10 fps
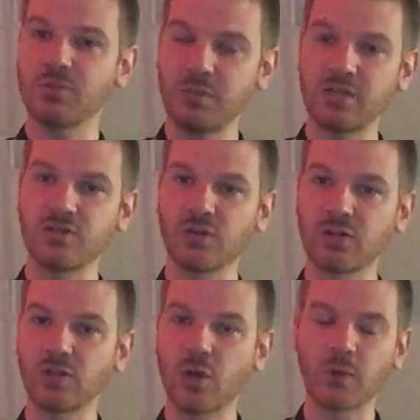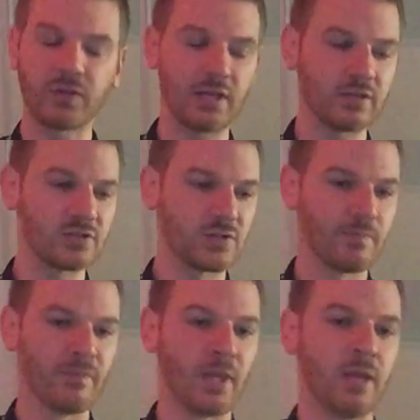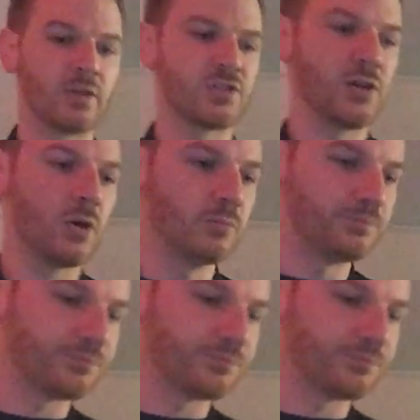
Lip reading: That means you're going to lower things. So